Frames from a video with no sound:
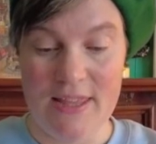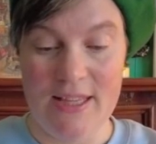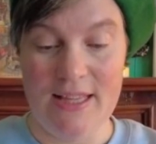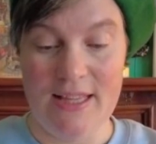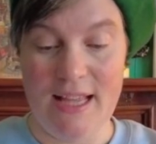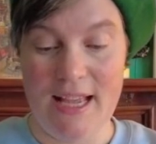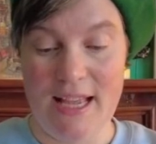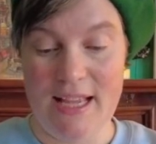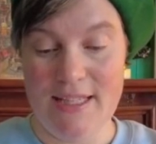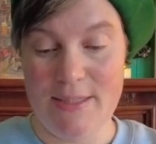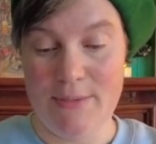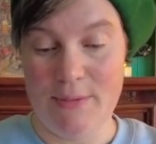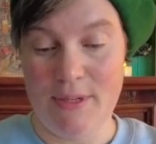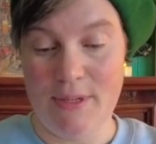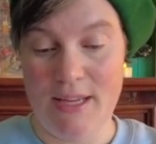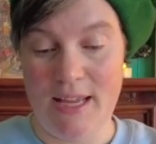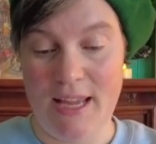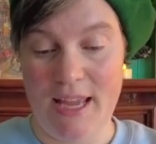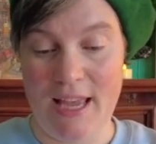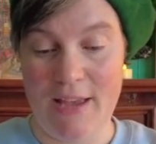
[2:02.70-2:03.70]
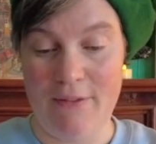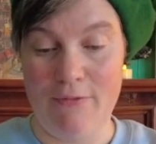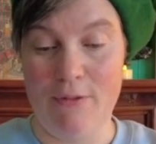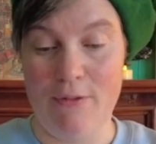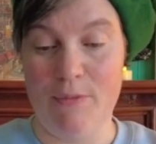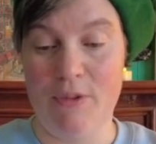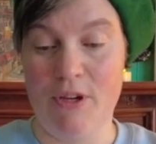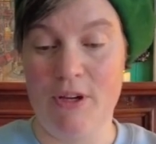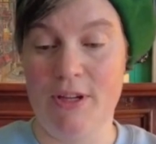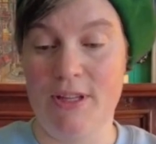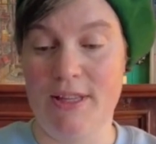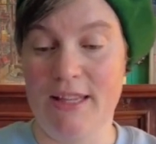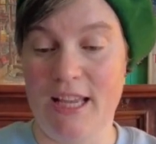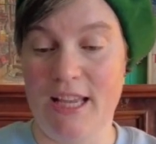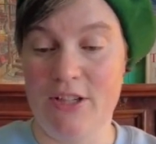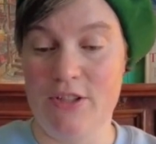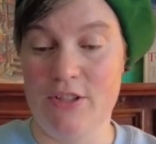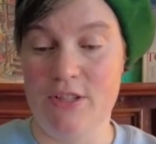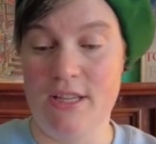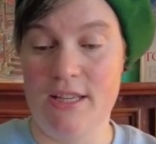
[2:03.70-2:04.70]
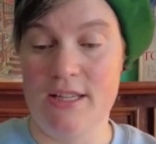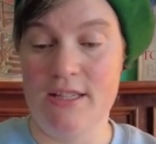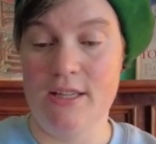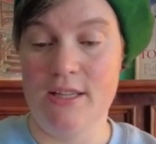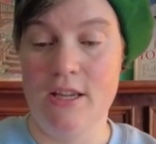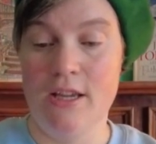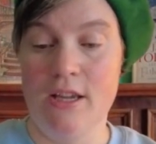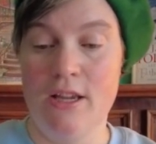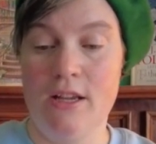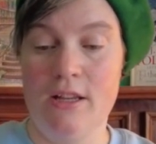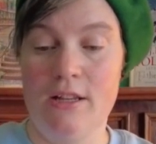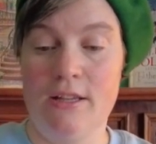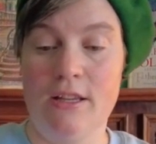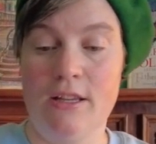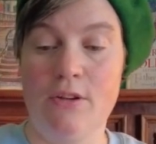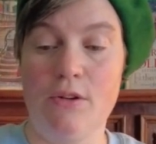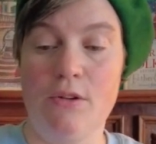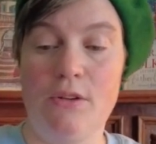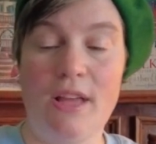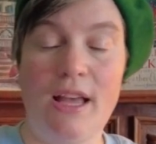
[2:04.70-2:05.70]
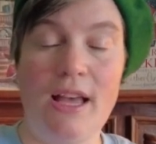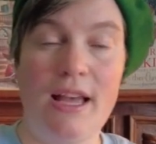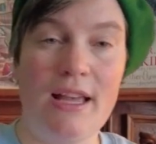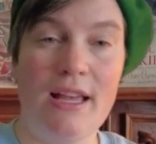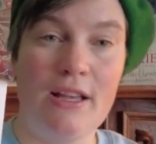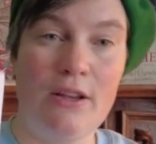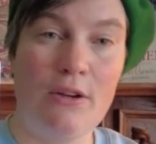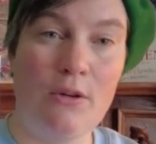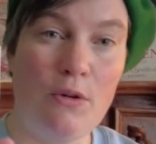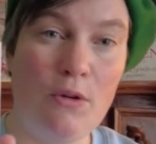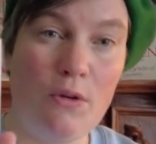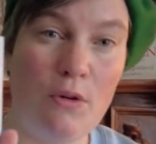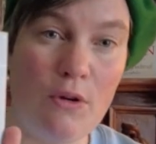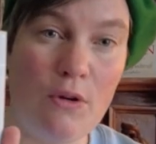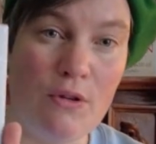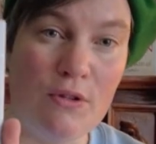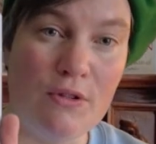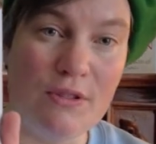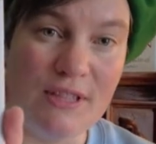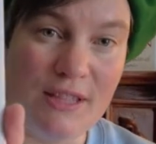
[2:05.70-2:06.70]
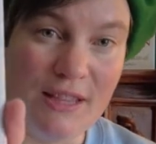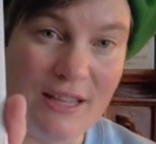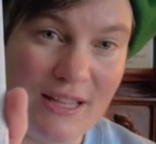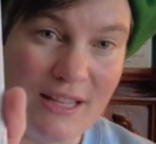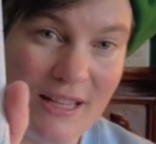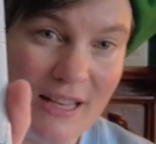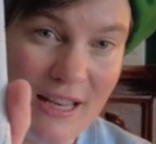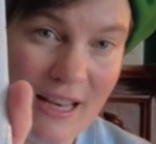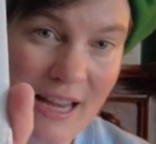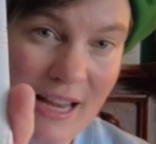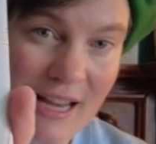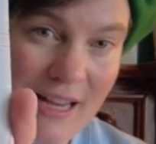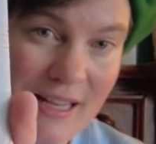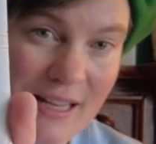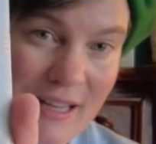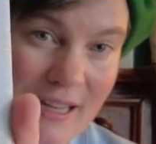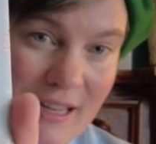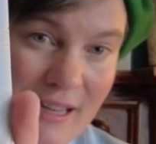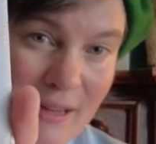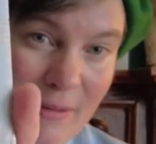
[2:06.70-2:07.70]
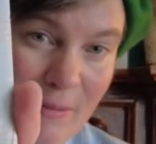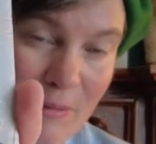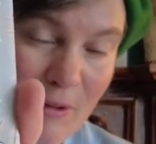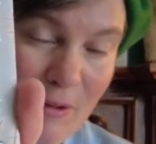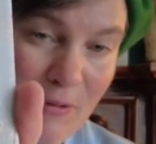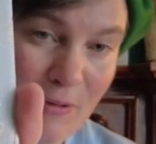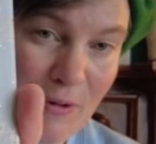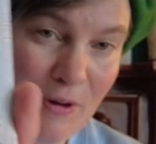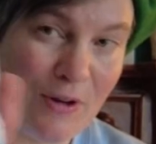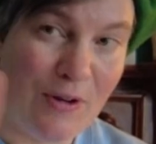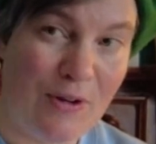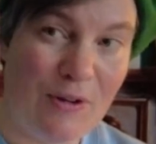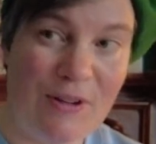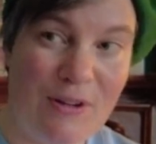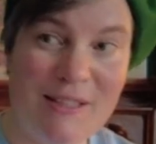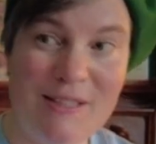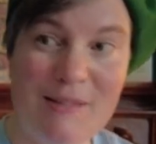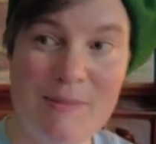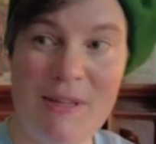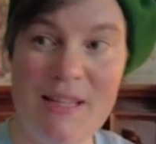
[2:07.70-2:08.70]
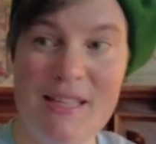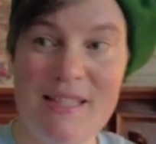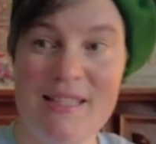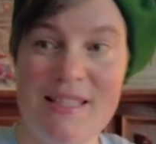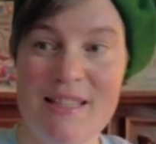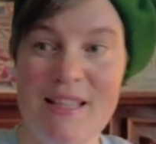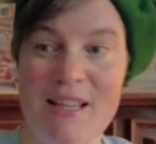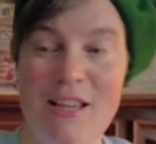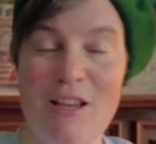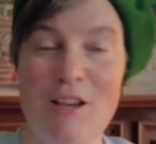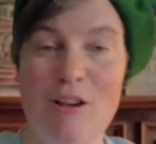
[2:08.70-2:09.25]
the last one I have from their collection is Nicolas Gogol's The Night Before Christmas,